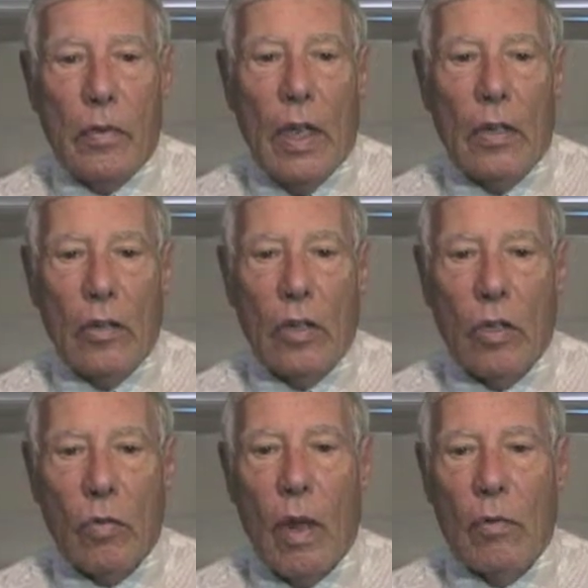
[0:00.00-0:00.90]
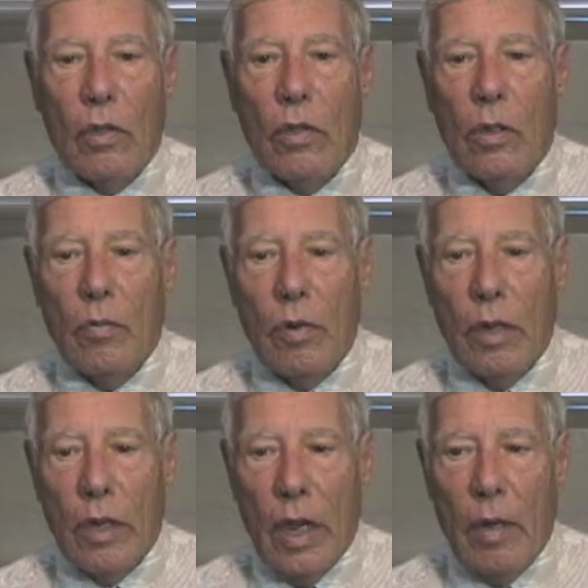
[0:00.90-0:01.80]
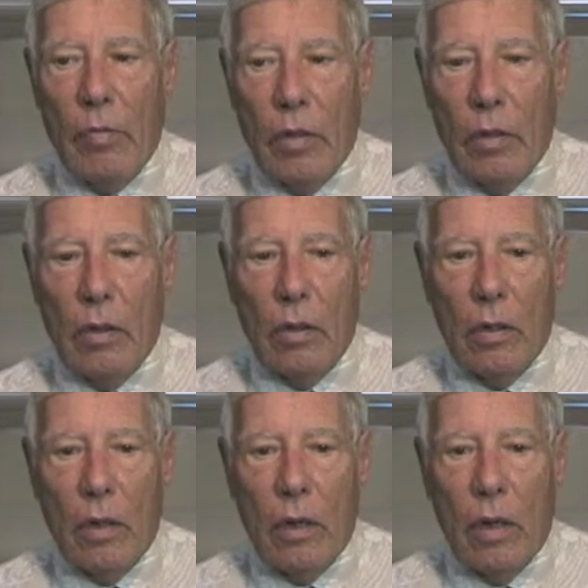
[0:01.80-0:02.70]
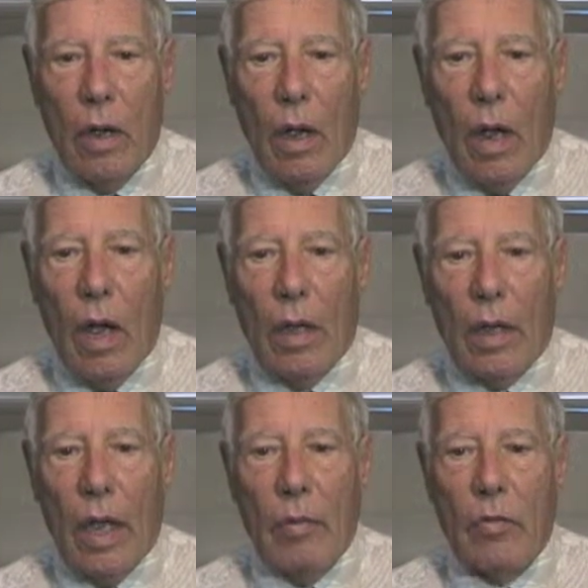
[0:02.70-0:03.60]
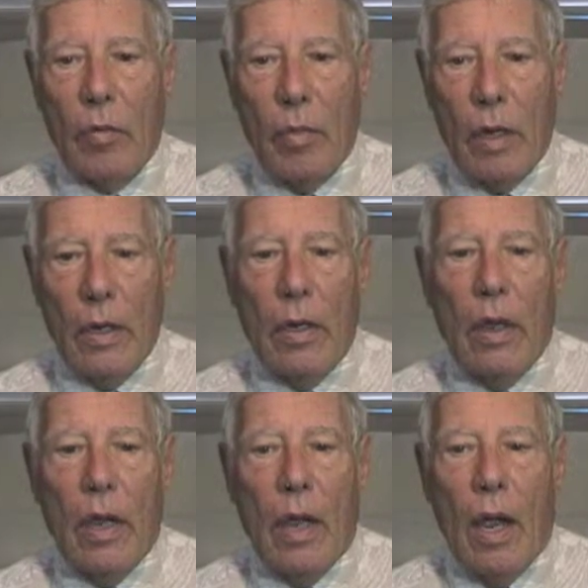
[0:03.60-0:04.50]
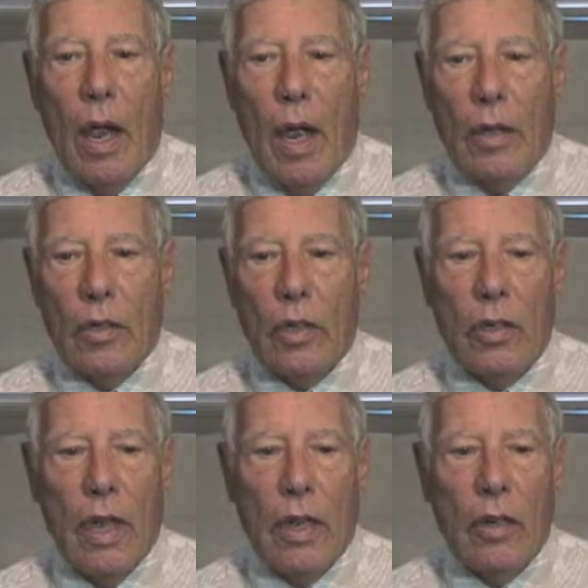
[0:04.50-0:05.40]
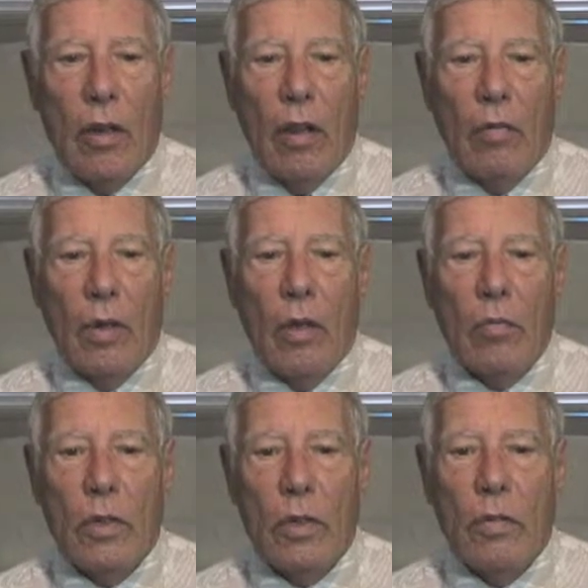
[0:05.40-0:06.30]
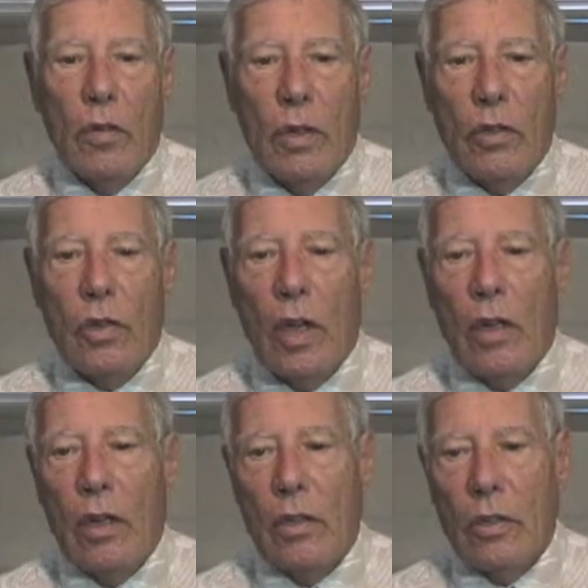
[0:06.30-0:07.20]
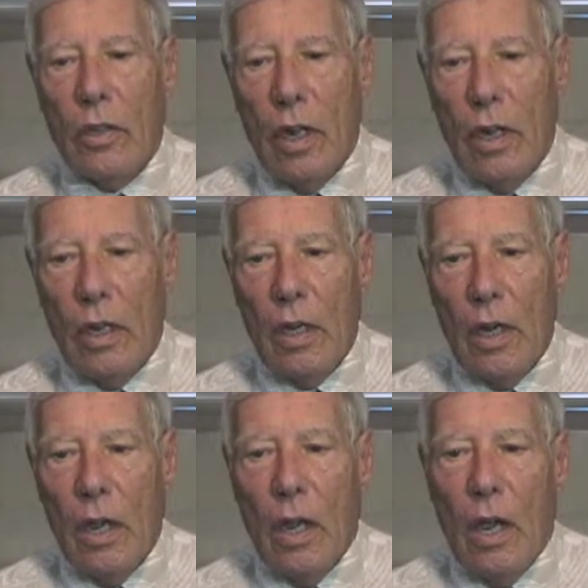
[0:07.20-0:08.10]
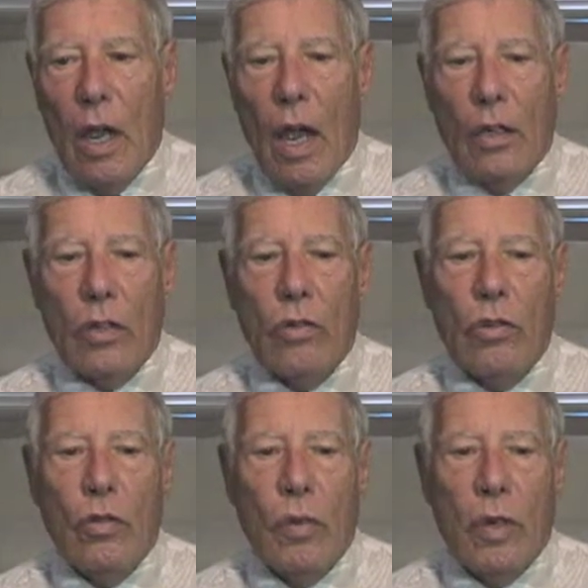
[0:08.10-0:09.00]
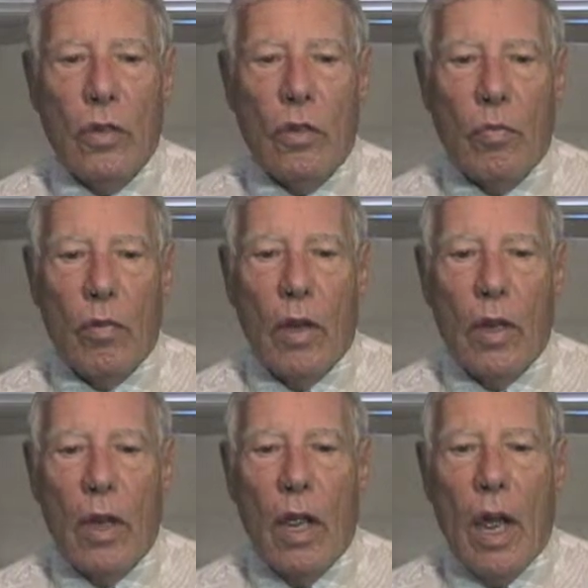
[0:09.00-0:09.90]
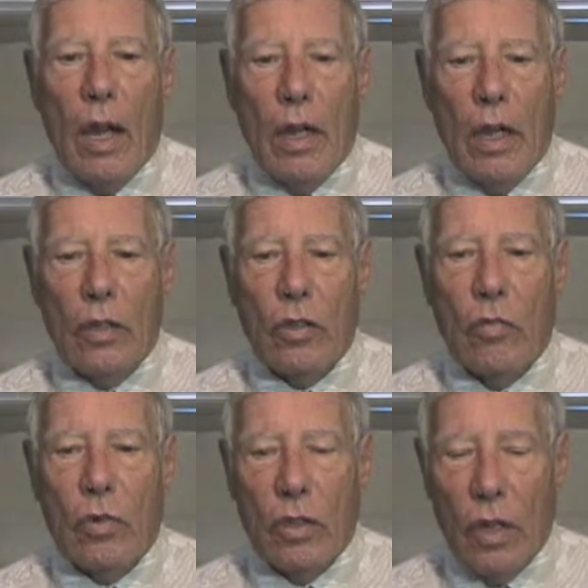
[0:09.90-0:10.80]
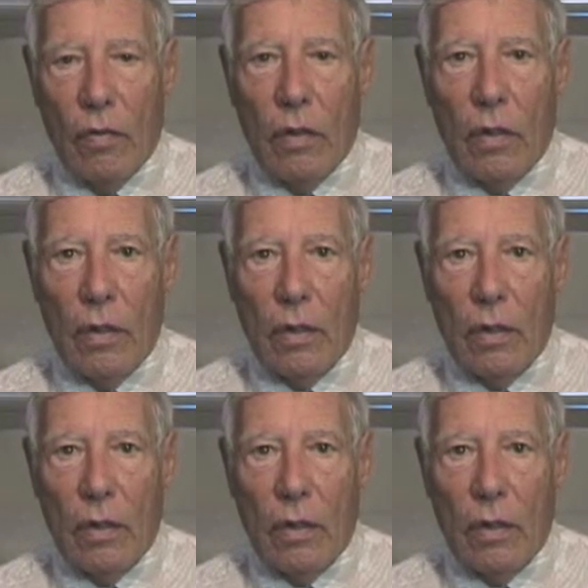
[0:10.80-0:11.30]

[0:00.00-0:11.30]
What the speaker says: Daniel says, while I was still in prayer, Gabriel came to me, and he said, Daniel, I have come to give you insight and understanding. As soon as you begin to pray, an answer was given.